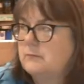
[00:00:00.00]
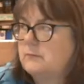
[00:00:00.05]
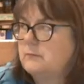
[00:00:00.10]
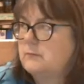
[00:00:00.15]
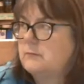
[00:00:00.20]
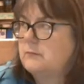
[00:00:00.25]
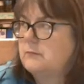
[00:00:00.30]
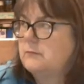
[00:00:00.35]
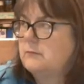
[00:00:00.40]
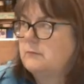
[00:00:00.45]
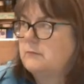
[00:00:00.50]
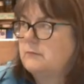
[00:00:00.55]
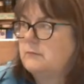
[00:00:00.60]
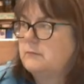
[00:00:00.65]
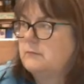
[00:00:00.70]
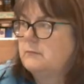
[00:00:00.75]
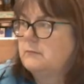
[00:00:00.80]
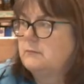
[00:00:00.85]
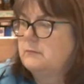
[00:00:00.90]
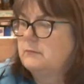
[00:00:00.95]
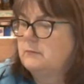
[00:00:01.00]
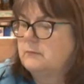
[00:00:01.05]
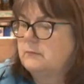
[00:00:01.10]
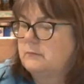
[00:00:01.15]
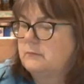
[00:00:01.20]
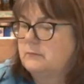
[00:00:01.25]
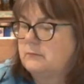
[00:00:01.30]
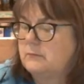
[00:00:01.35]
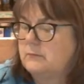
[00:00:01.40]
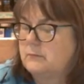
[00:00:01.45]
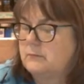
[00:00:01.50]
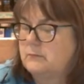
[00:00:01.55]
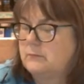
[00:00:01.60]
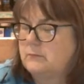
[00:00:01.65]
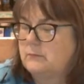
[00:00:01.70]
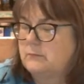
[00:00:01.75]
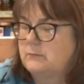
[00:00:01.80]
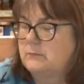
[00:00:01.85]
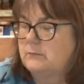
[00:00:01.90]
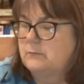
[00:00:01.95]

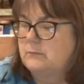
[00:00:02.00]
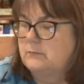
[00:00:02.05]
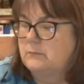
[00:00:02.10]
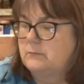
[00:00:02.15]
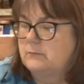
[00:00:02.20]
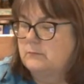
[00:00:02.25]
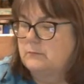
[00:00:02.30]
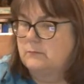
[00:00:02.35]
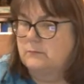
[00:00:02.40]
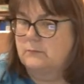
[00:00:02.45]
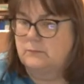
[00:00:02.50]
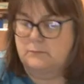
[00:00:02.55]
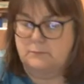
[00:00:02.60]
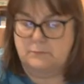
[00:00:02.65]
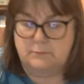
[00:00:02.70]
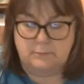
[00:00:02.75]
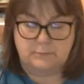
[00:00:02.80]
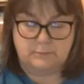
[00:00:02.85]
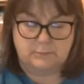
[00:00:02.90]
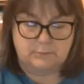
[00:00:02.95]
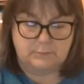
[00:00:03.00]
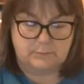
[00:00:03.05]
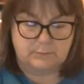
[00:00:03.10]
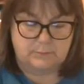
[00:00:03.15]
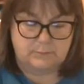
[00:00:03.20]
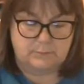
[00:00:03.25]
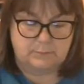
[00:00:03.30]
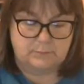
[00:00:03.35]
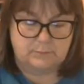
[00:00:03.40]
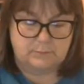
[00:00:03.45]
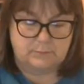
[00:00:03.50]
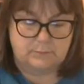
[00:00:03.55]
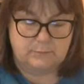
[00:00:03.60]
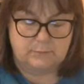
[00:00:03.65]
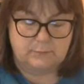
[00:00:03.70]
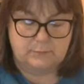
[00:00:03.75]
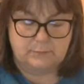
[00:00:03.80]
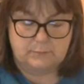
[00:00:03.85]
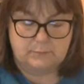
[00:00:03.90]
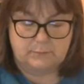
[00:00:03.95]

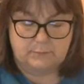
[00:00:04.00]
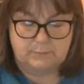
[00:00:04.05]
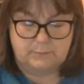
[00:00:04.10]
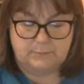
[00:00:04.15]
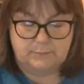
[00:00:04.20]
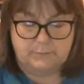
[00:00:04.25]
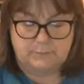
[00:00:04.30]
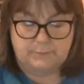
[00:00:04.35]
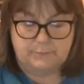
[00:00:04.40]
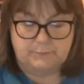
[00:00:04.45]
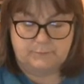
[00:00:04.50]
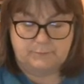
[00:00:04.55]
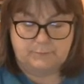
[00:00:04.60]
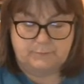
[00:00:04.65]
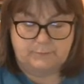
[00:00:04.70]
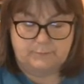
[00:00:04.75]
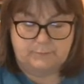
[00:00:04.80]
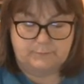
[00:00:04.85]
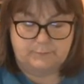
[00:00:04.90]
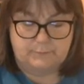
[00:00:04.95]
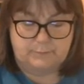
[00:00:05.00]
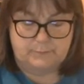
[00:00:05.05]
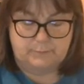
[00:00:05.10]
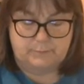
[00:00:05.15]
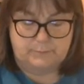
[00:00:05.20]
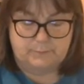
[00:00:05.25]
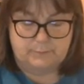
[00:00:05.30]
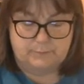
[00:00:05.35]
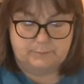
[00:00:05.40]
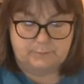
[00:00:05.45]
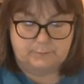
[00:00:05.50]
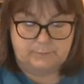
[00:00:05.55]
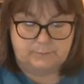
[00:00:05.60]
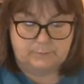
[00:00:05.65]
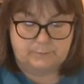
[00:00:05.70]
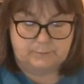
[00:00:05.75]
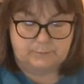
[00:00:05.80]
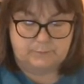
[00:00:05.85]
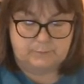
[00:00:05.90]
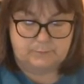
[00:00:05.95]

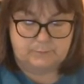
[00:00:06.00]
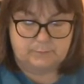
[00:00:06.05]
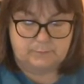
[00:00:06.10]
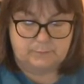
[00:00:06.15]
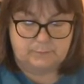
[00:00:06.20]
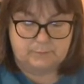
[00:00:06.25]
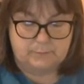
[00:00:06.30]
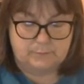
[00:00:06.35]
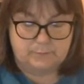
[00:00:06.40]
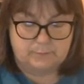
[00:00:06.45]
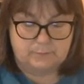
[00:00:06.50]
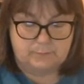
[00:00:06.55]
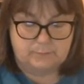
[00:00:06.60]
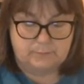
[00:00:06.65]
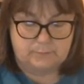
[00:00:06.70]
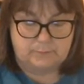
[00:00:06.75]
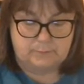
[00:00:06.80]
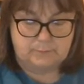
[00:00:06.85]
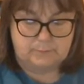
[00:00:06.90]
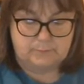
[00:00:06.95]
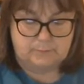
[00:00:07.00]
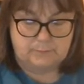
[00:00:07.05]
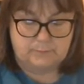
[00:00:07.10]
(not speaking)